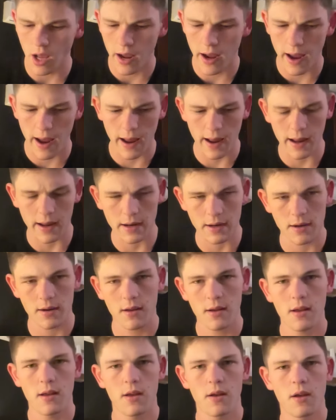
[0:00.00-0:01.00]
And
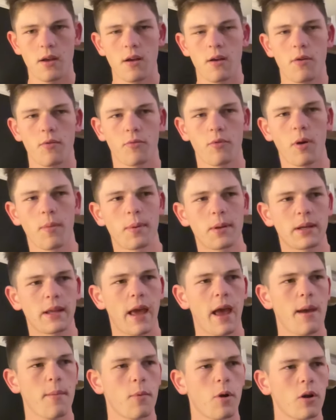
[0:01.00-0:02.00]
Robert
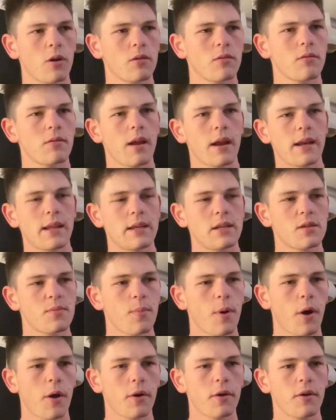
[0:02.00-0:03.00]
came on and he
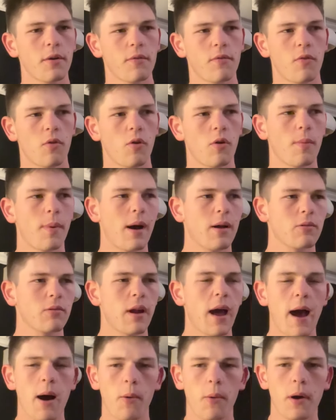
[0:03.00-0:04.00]
spoke for about an
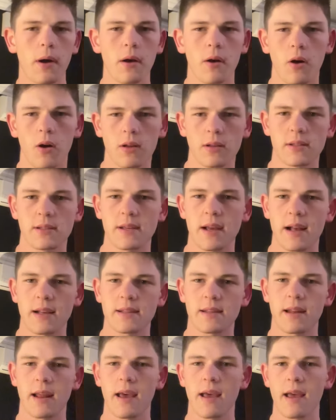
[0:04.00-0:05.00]
hour on
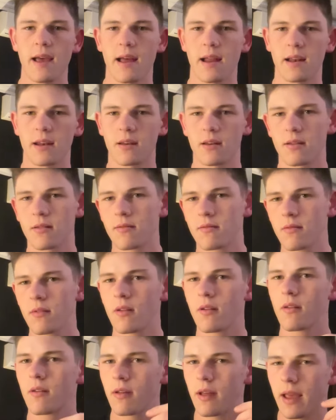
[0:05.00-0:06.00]
Saturday and
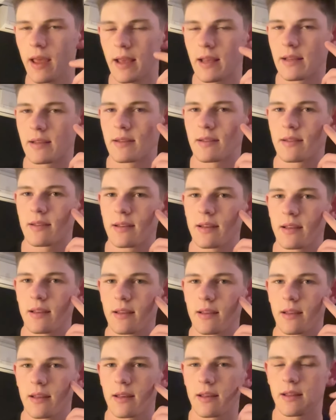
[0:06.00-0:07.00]
his
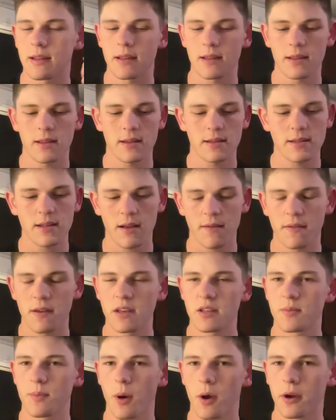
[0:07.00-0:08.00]
the, the, the stuff
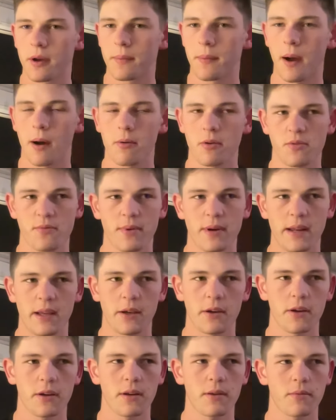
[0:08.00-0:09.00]
he spoke about was really
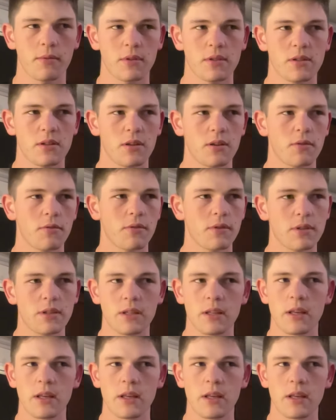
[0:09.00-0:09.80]
good. It was to do with,